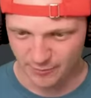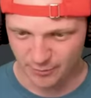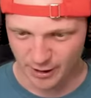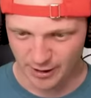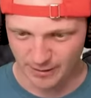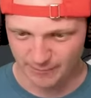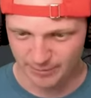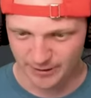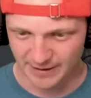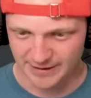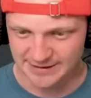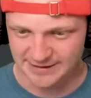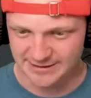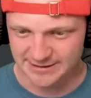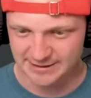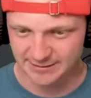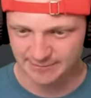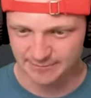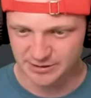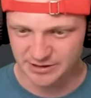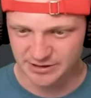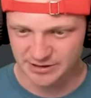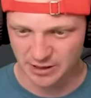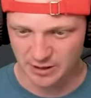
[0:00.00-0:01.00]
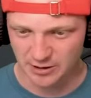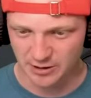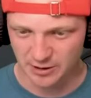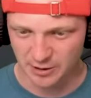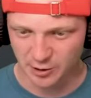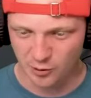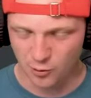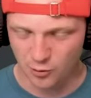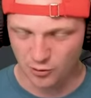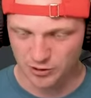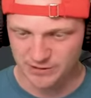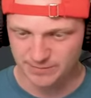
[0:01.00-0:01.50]
we're gonna place some
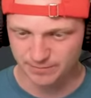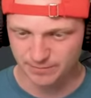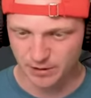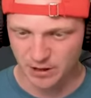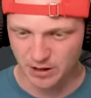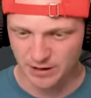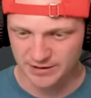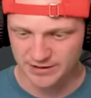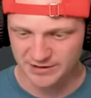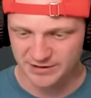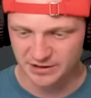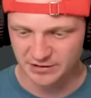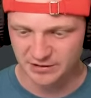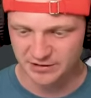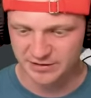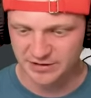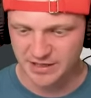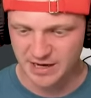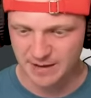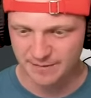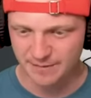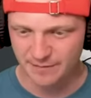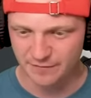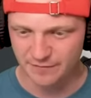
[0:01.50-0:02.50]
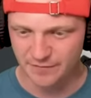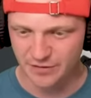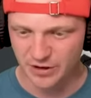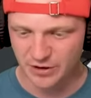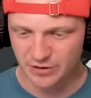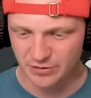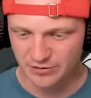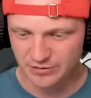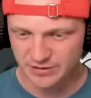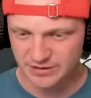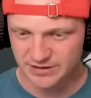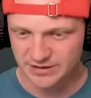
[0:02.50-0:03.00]
solid quartz blocks on top of
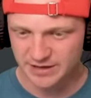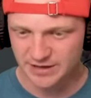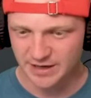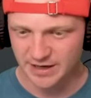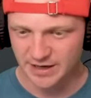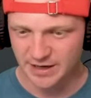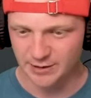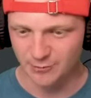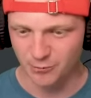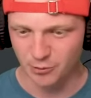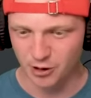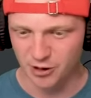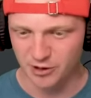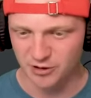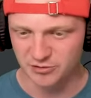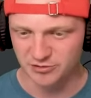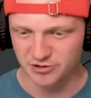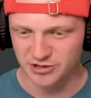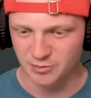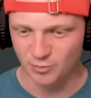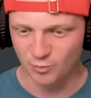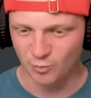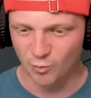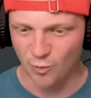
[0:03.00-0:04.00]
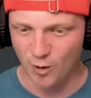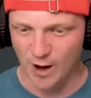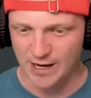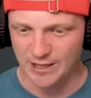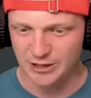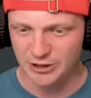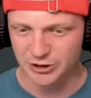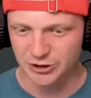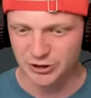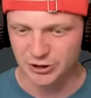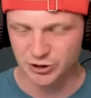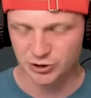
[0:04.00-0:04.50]
those and then we're gonna do some
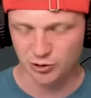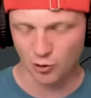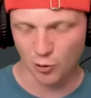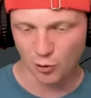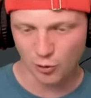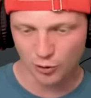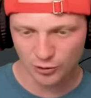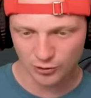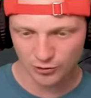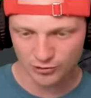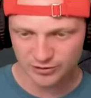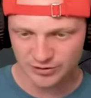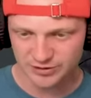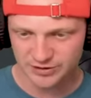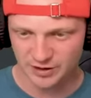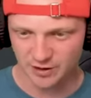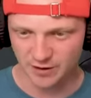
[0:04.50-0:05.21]
white shulkers